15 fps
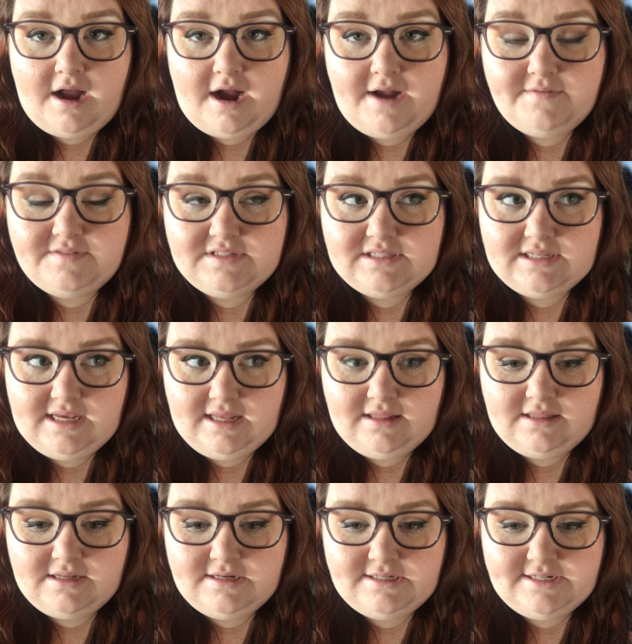I've
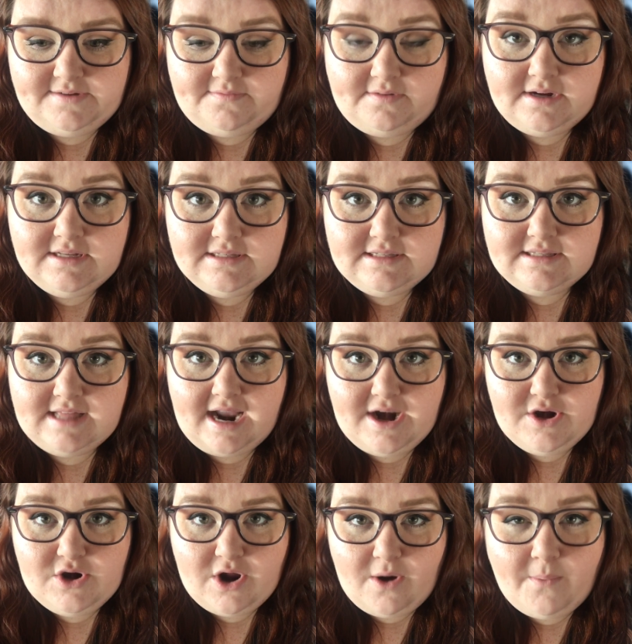seen the difference that
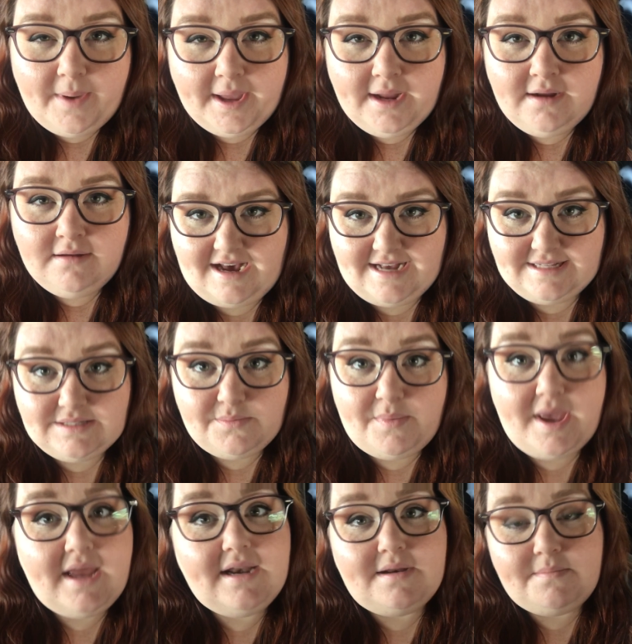knowing has
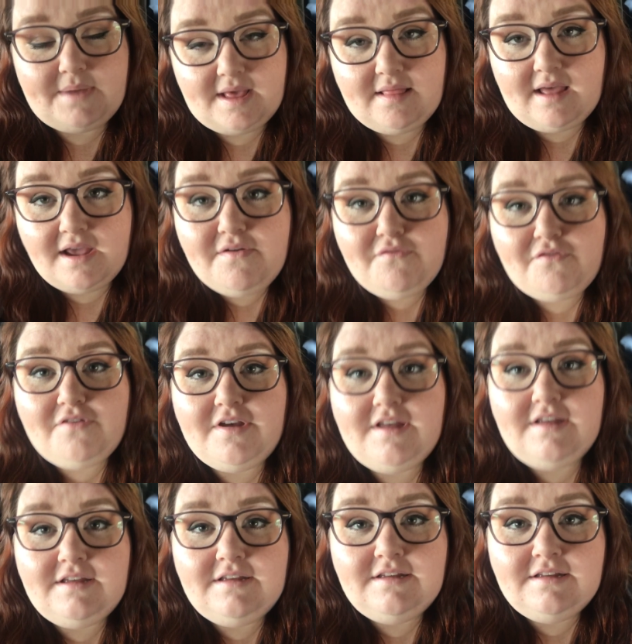made in my life,
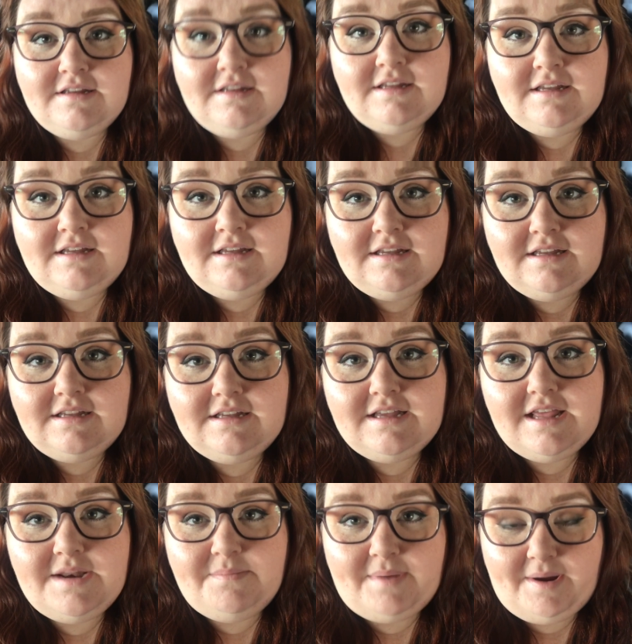
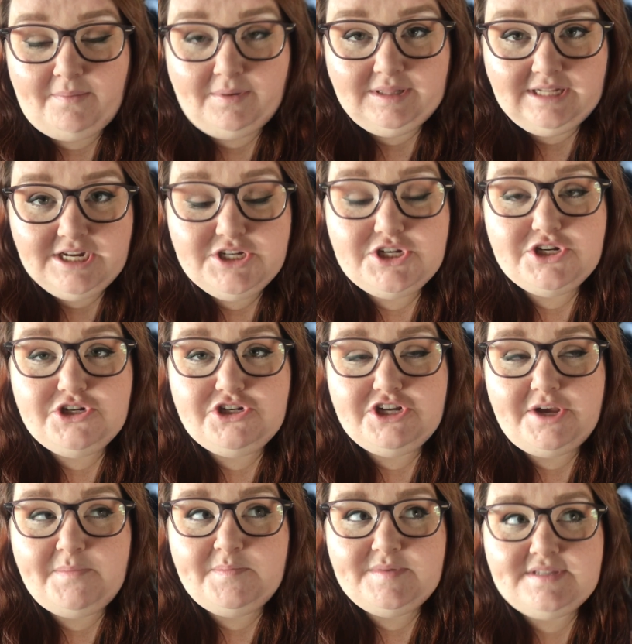in my
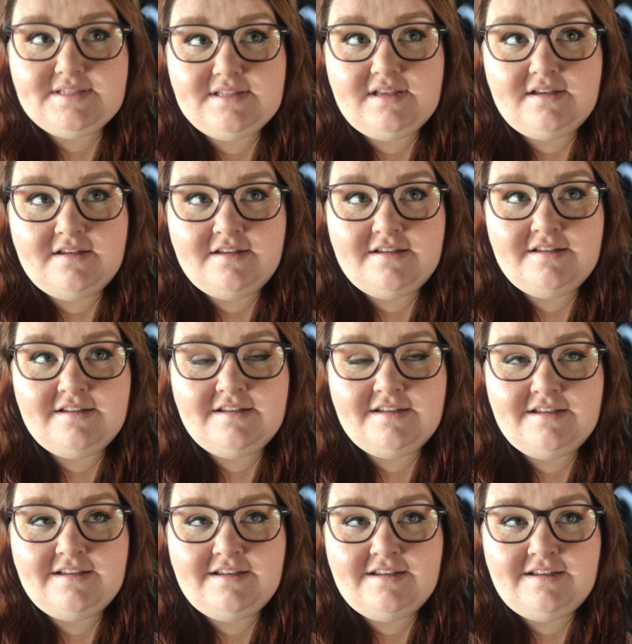relationships,
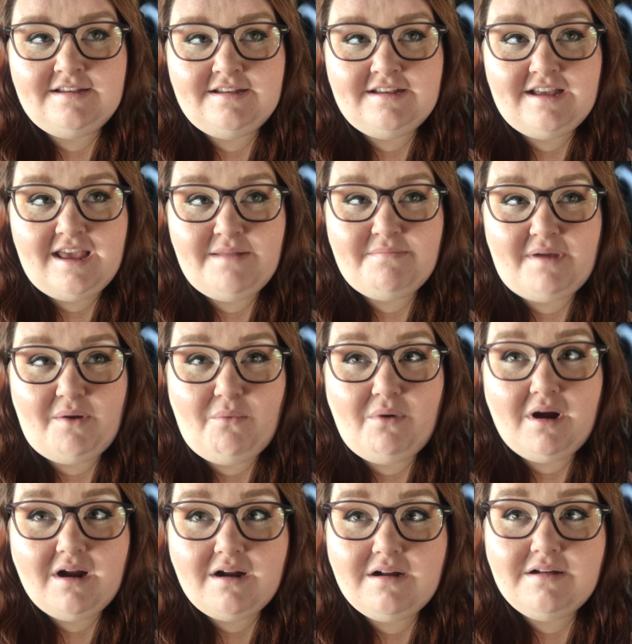in my
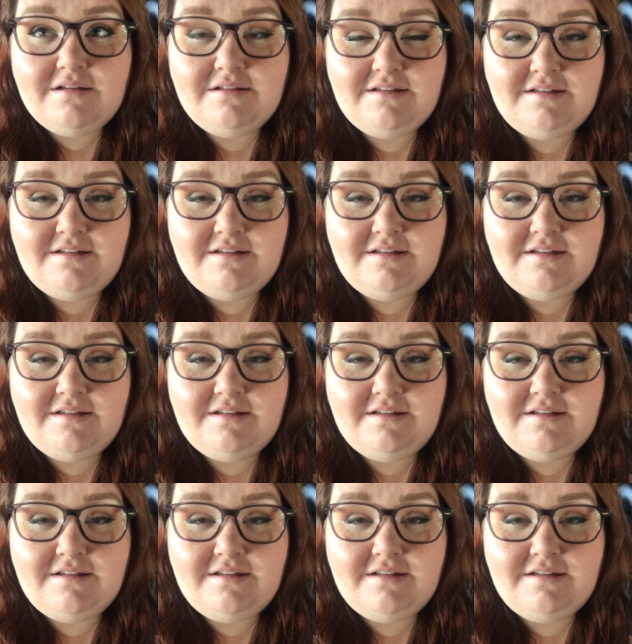work,